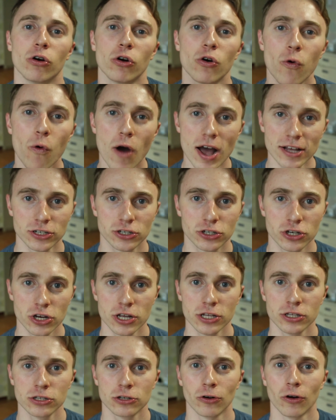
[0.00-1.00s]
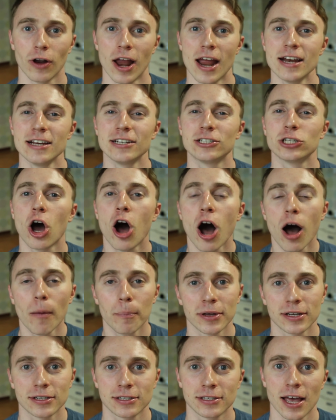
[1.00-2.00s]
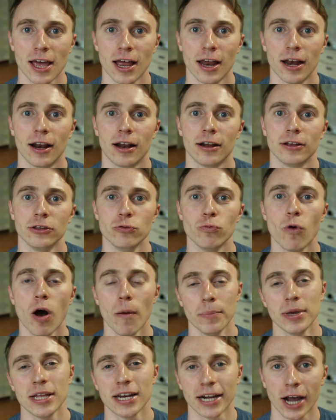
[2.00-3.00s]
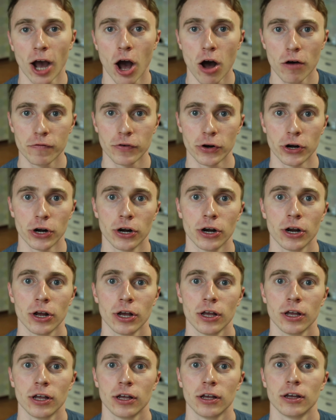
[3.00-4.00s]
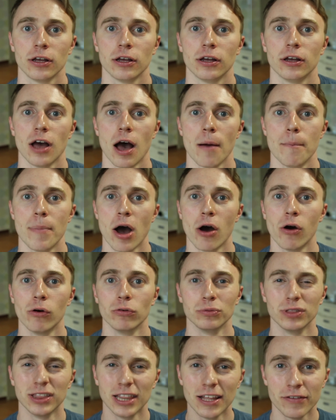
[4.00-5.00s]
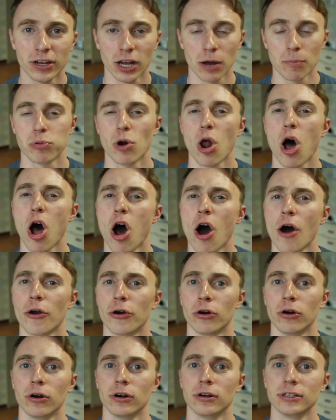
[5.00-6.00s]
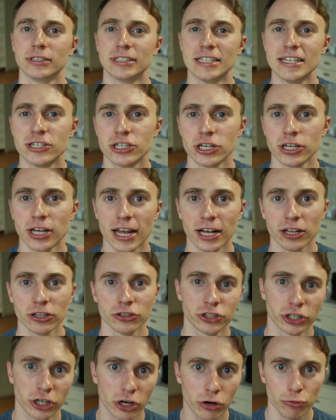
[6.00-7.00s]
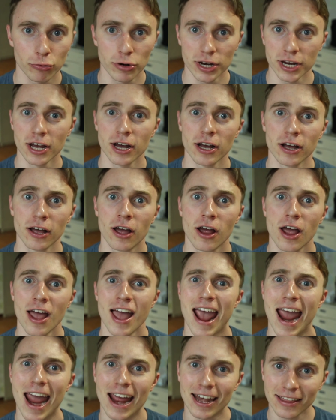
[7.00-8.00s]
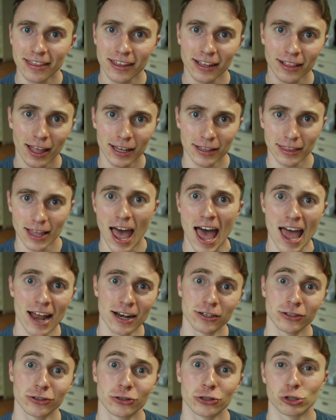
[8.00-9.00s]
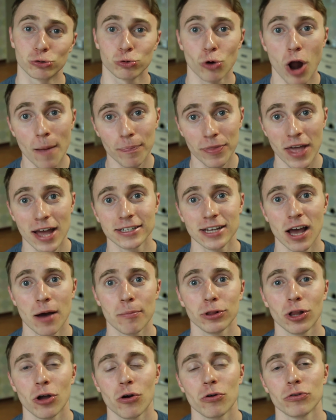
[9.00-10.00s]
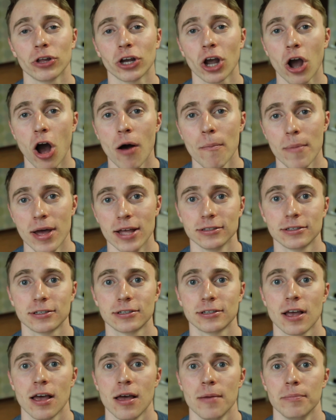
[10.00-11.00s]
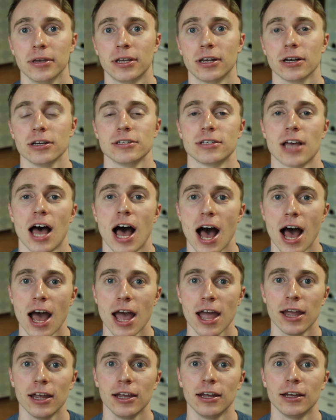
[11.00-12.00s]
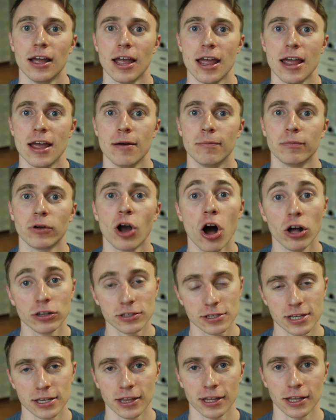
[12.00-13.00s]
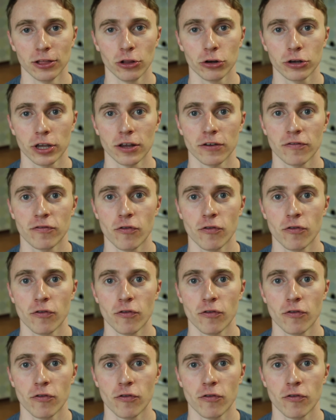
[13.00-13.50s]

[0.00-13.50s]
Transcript: questions or any topics that you want me to cover about living abroad or teaching English in Korea, anything like that, drop that down below in the comments because I am constantly looking